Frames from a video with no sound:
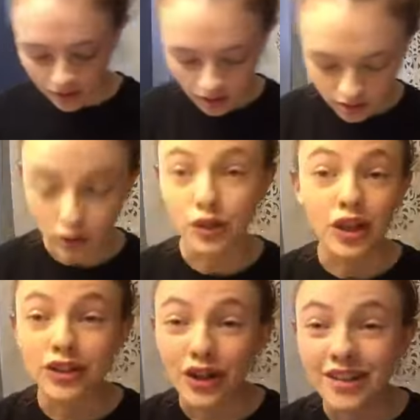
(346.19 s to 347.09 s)
It's called Good
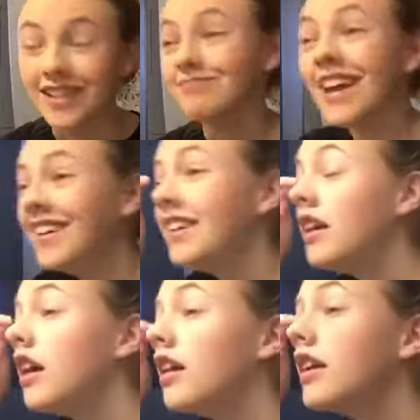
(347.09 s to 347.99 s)
Luck Charlie.
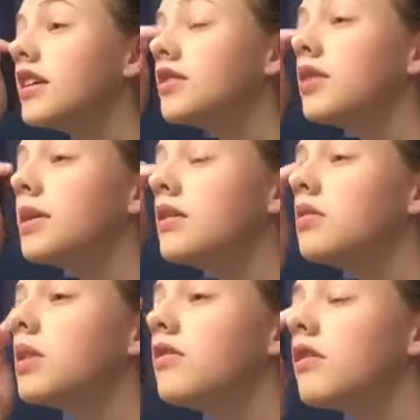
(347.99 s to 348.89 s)
And then I just rub it in
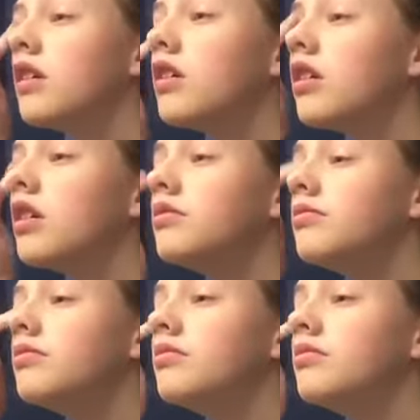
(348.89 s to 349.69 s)
with my finger and